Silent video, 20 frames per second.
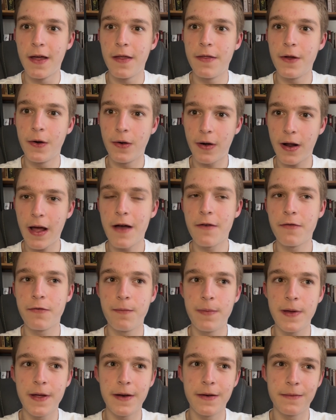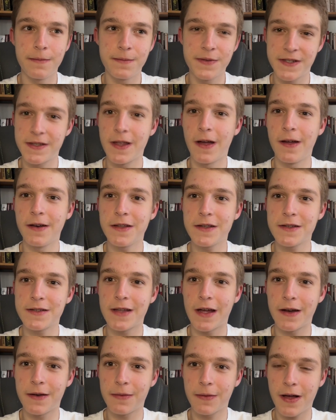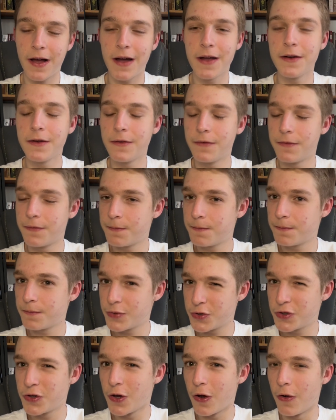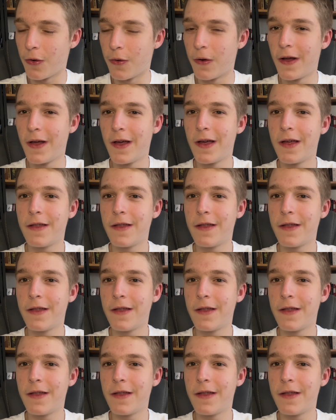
there have been studies that kind of show